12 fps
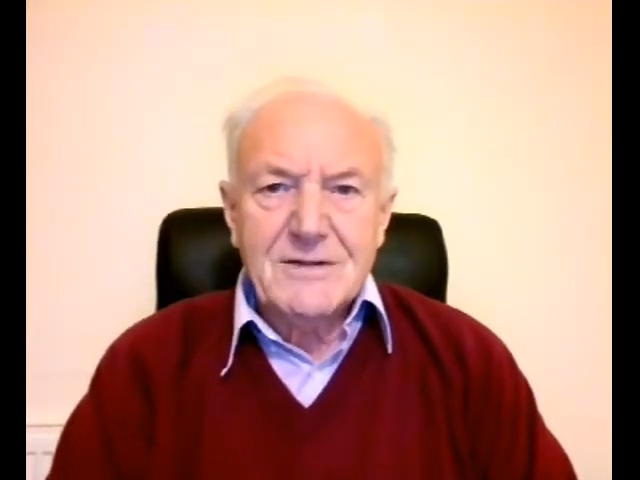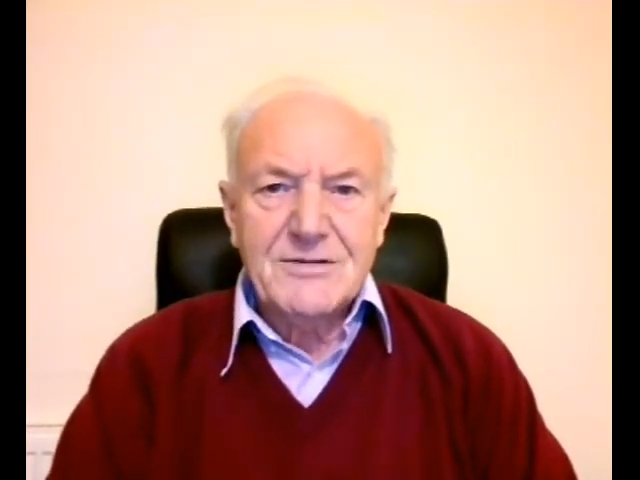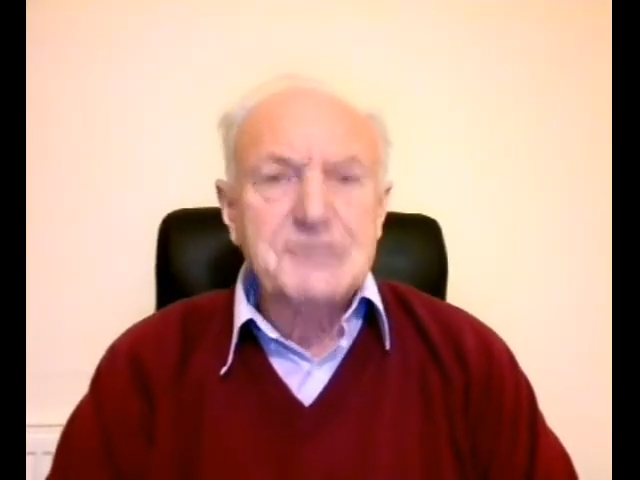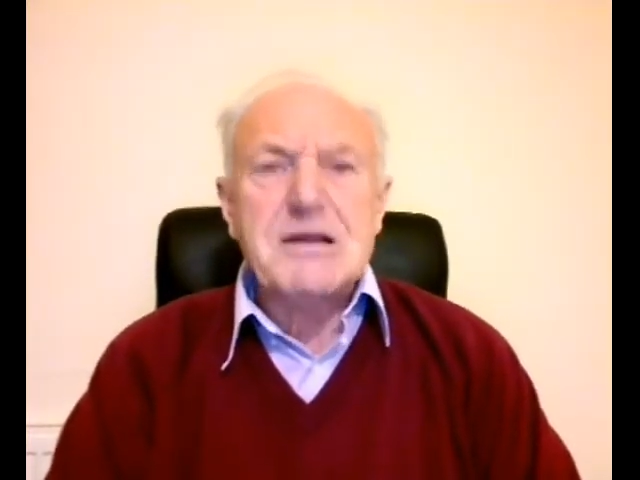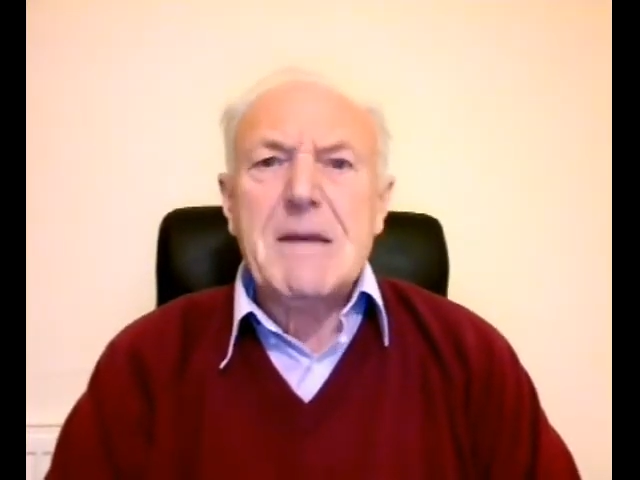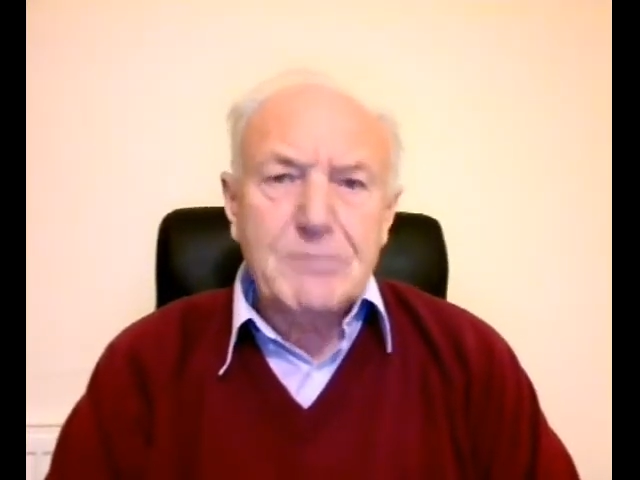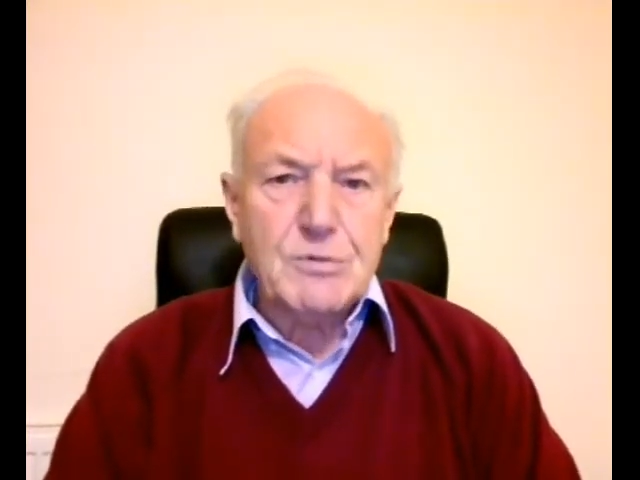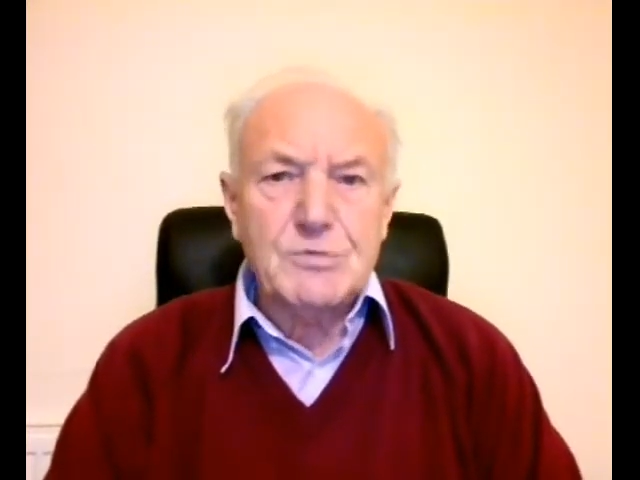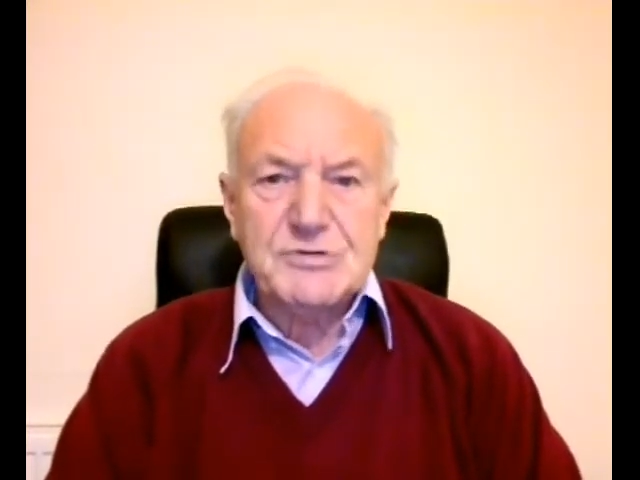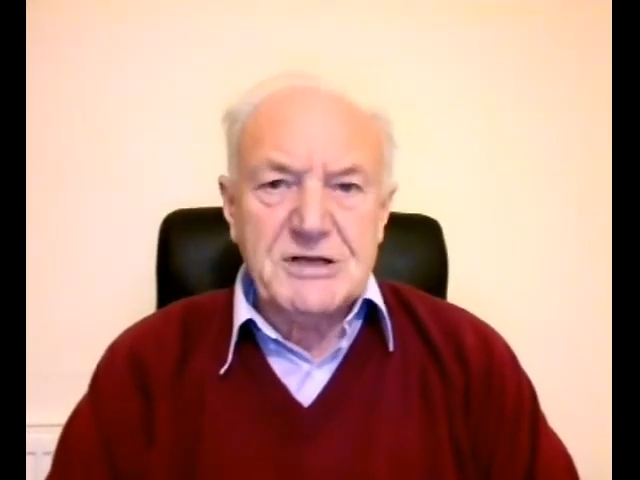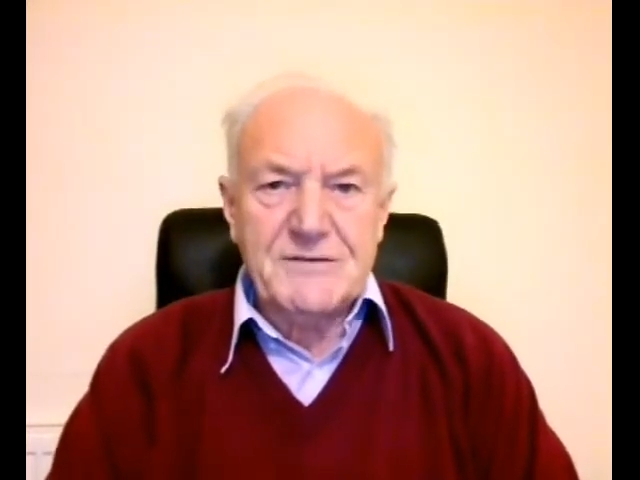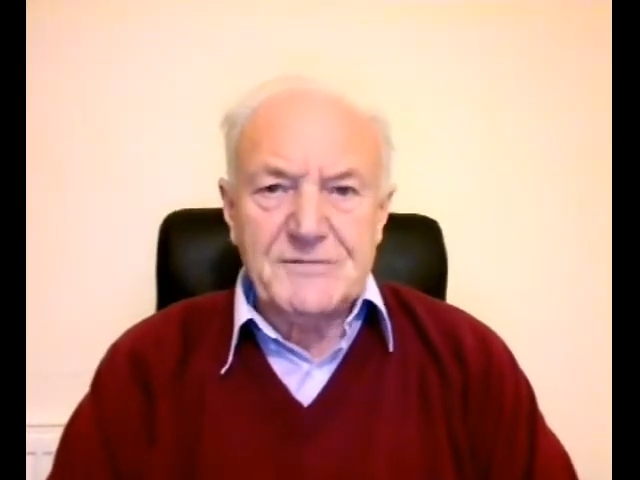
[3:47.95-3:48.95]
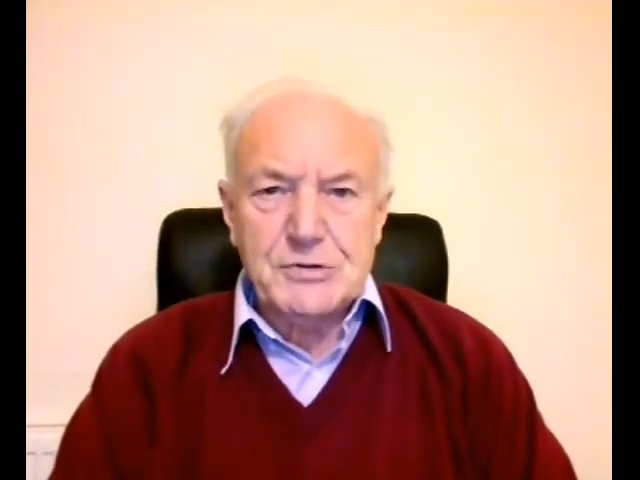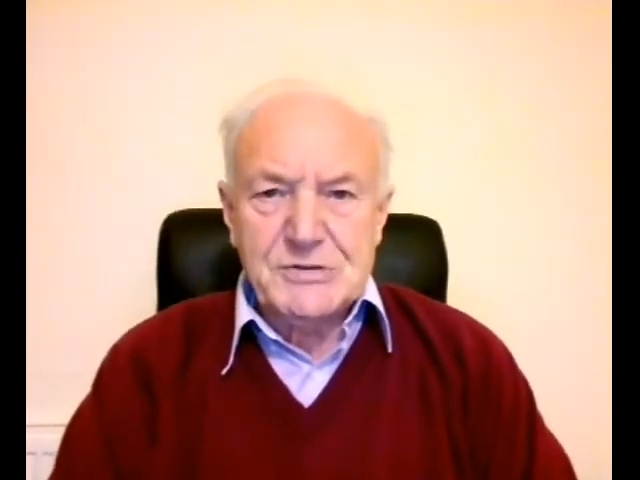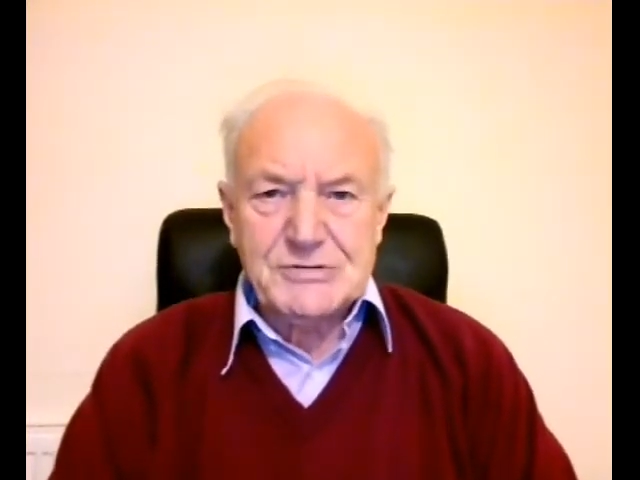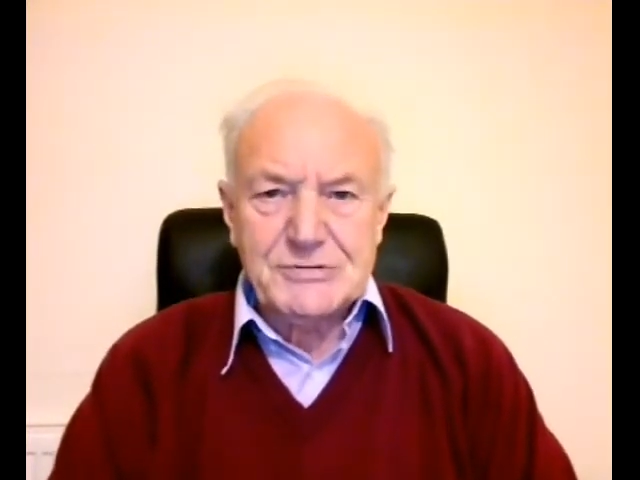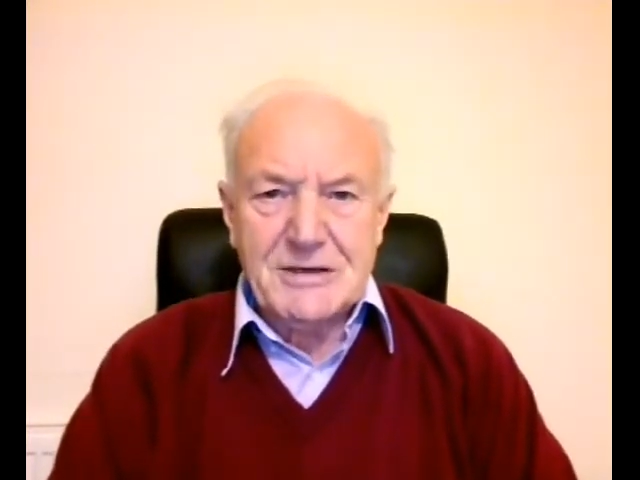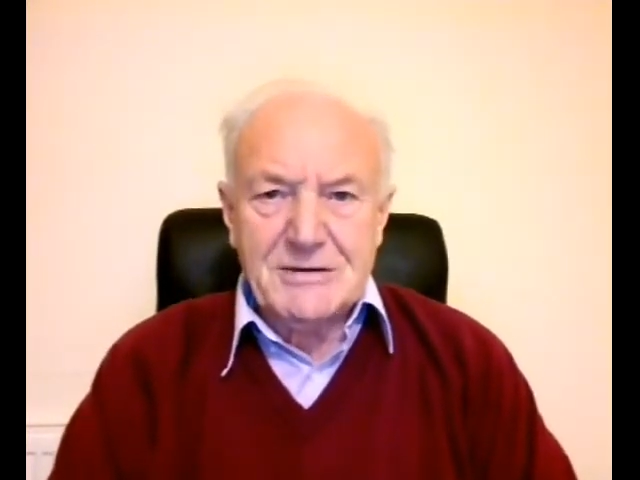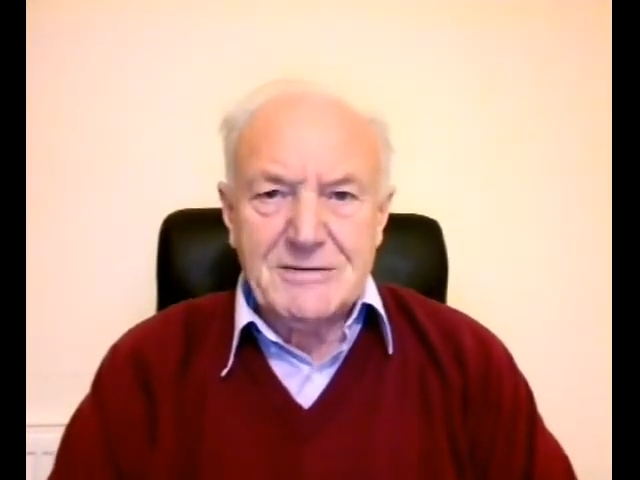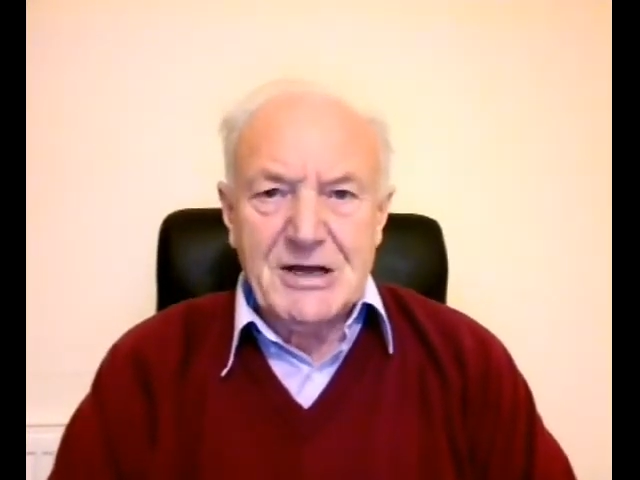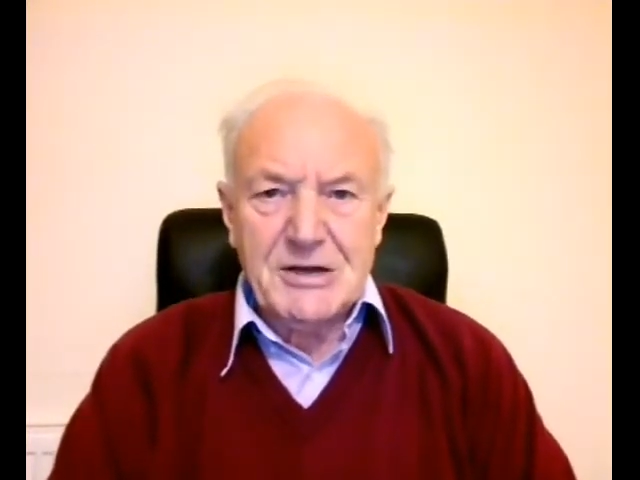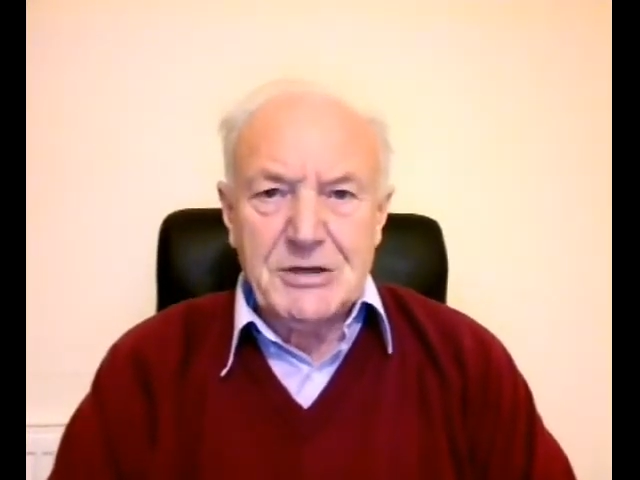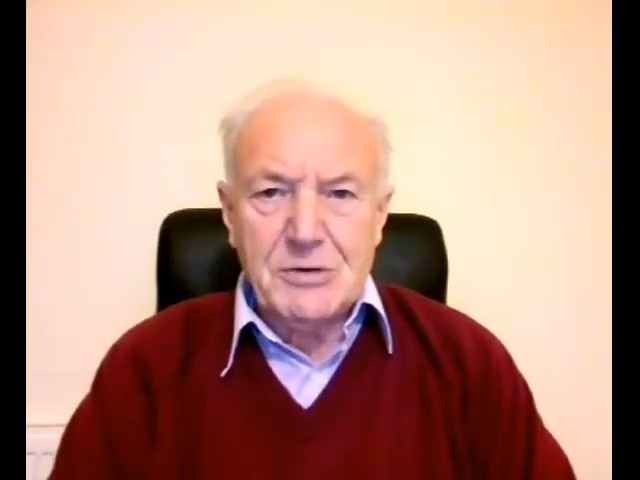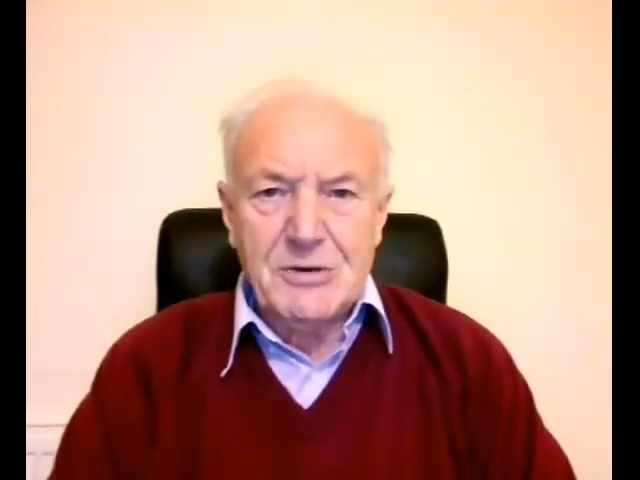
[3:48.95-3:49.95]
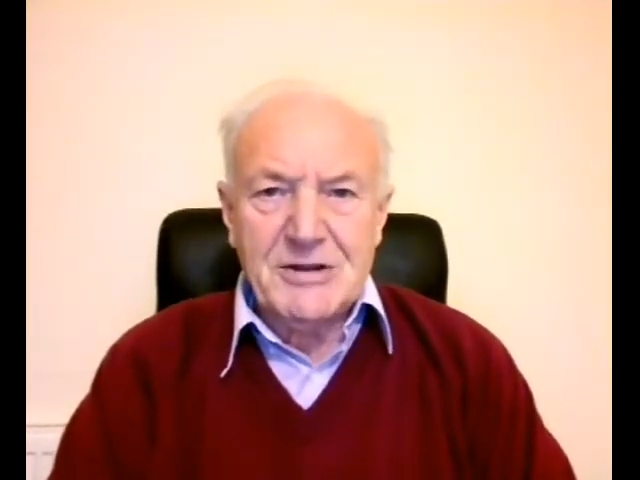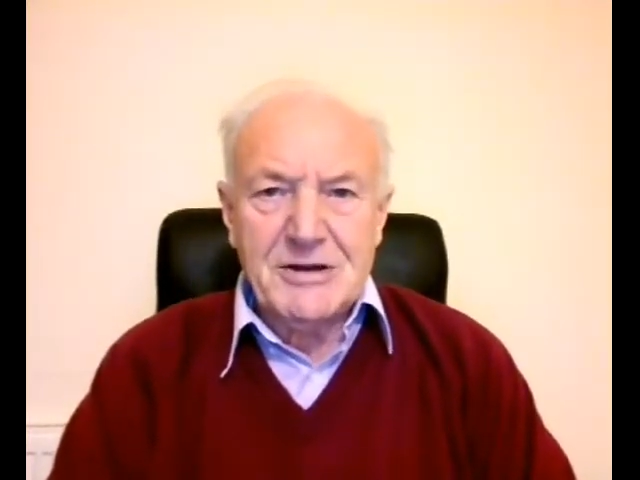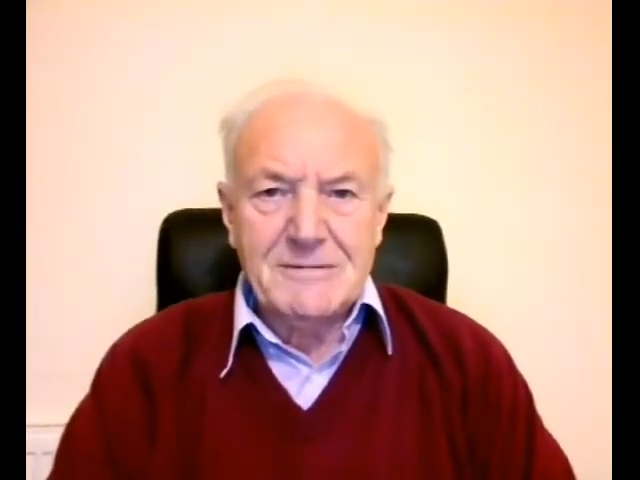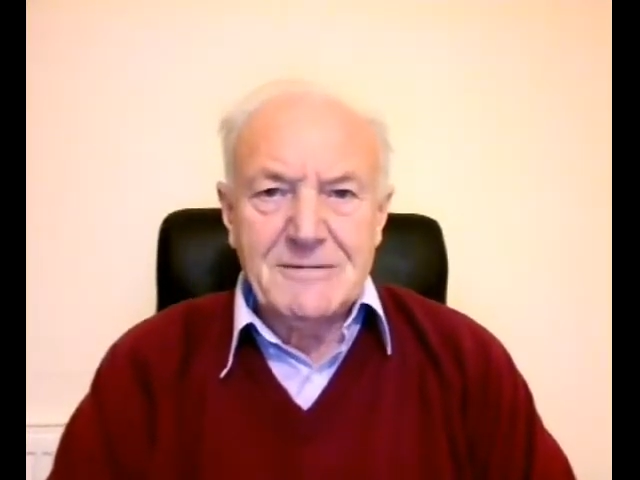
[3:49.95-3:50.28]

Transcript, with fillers: The temple was given to Israel and no other.